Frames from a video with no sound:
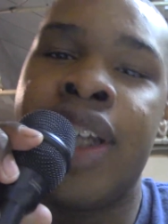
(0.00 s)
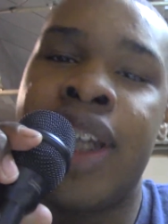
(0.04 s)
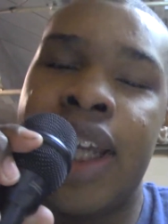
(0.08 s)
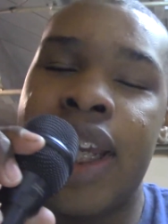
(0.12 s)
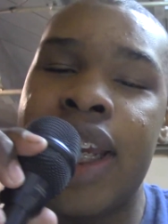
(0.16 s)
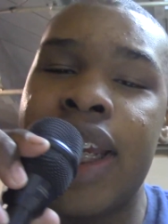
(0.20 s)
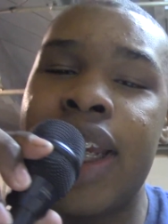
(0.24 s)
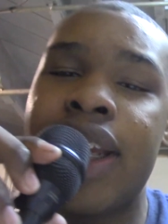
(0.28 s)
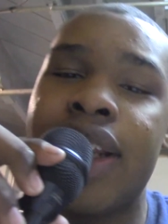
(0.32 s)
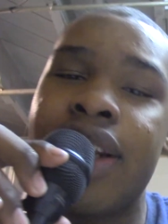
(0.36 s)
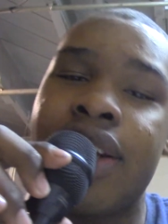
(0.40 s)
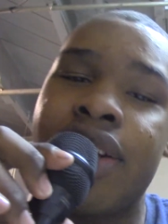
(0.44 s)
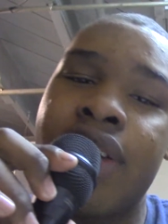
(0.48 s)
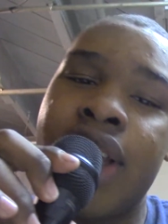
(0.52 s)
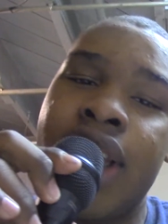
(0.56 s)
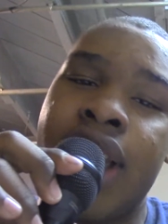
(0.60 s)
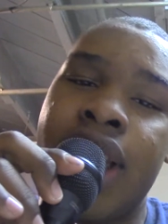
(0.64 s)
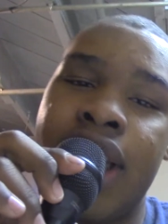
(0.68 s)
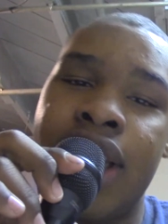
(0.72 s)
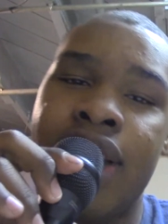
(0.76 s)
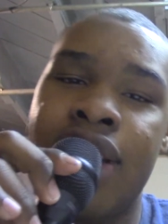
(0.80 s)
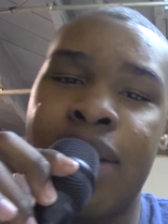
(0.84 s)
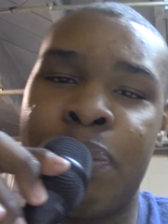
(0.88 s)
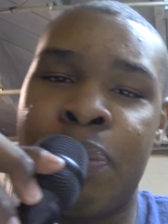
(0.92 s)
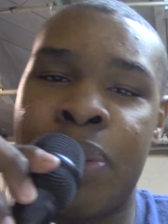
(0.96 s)
and
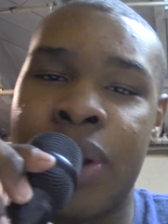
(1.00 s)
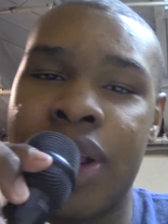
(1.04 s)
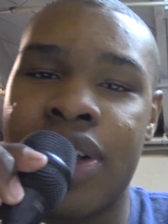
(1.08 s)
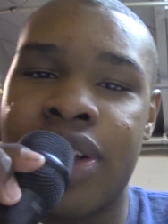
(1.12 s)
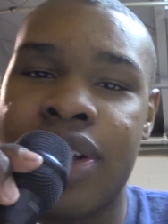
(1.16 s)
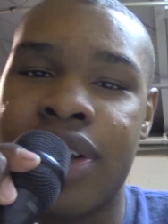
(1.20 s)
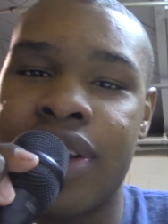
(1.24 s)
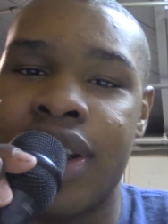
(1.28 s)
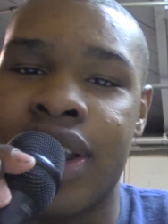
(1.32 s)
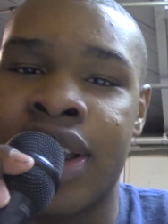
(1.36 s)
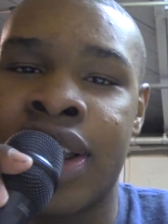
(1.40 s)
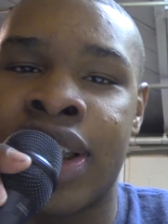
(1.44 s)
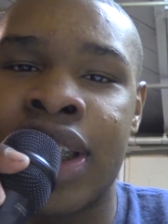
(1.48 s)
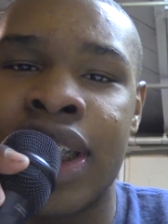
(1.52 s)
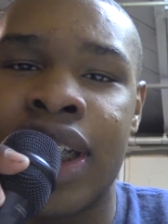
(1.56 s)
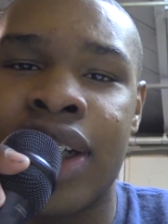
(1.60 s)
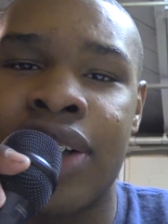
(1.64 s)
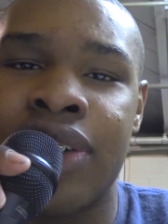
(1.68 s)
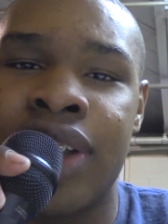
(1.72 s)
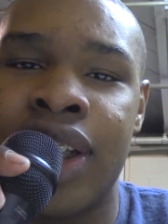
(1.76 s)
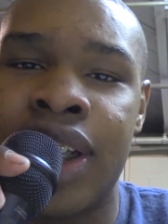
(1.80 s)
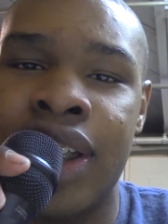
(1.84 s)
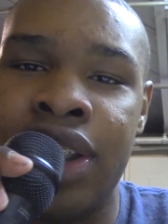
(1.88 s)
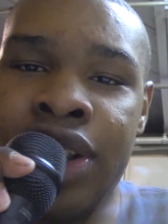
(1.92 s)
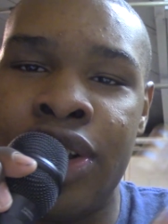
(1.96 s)
it depends on the
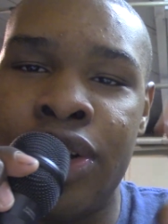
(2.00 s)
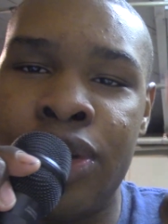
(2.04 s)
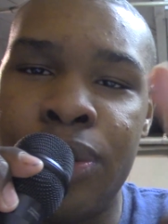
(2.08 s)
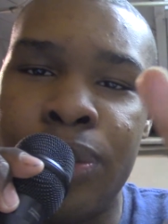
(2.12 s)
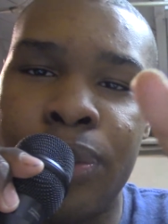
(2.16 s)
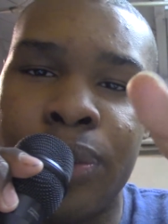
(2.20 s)
sound that you